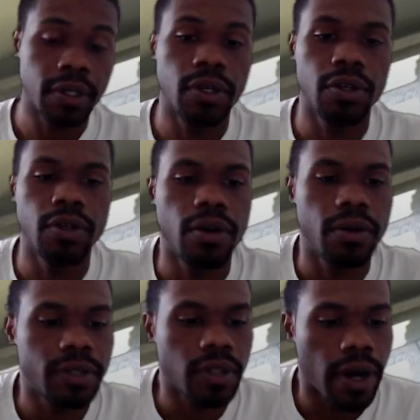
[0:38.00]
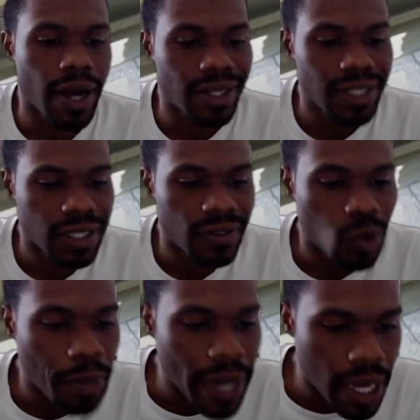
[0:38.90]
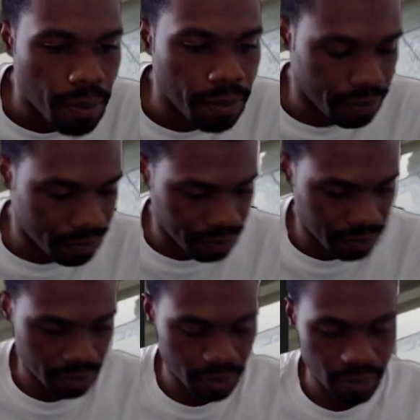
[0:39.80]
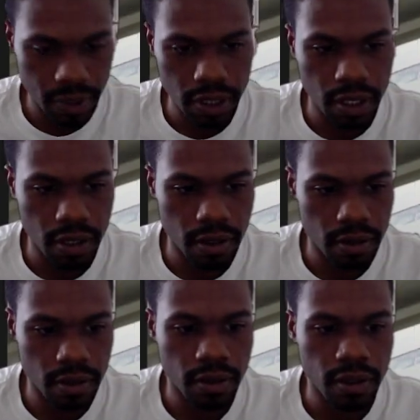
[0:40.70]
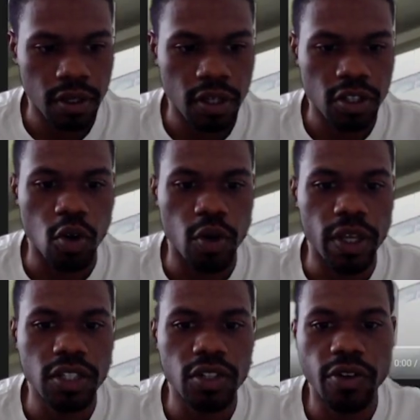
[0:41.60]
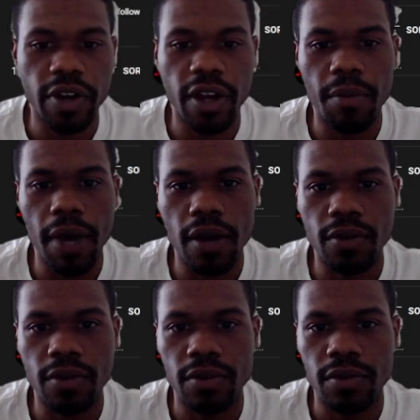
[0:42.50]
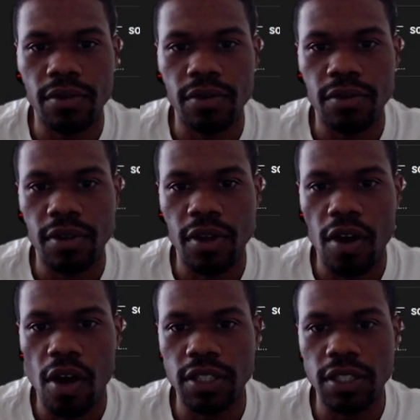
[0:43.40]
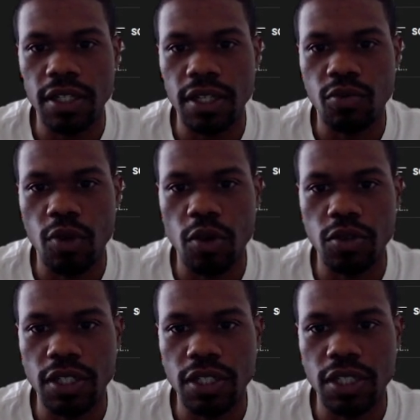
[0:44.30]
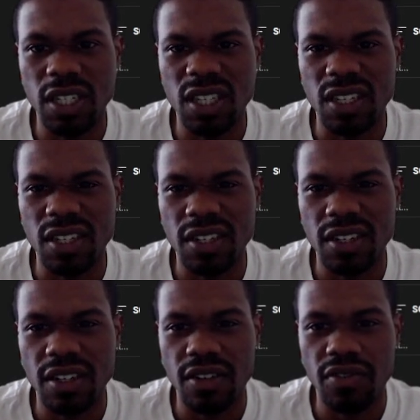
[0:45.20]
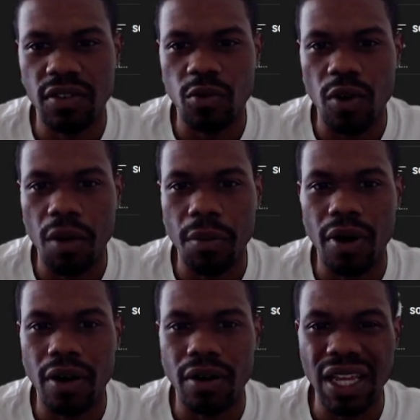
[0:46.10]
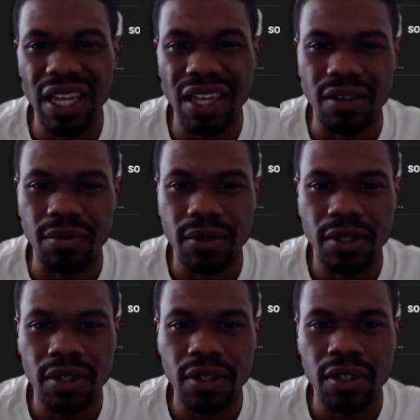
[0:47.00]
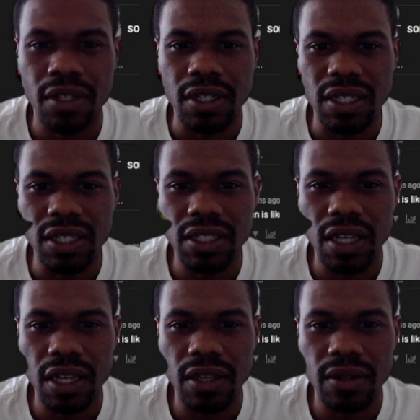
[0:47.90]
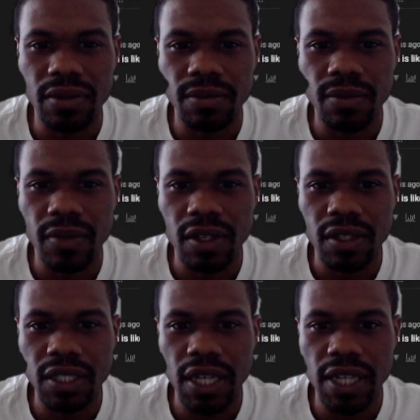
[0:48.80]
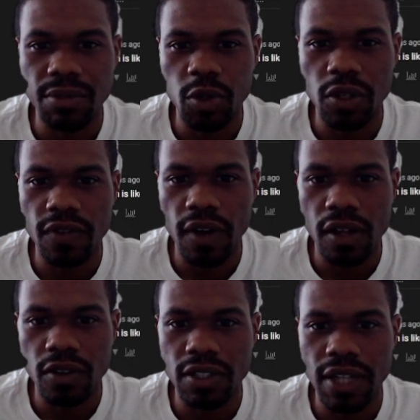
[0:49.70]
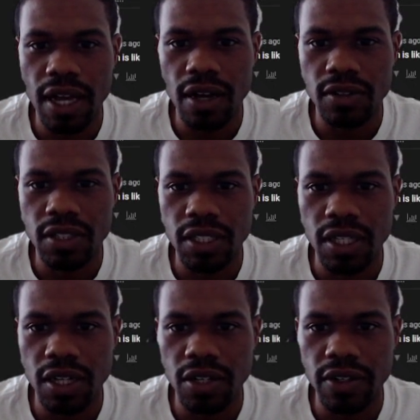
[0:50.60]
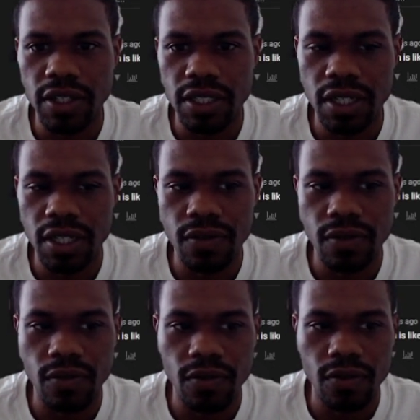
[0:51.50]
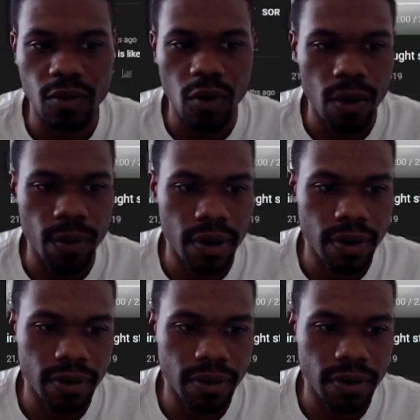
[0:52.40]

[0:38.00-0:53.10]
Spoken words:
you know, started out here for a pimp. Let's get it. So, Instagram model caught stealing roasted chicken from Walmart. Damn. And didn't it say, she has a million followers now, she hungry and stealing from Walmart.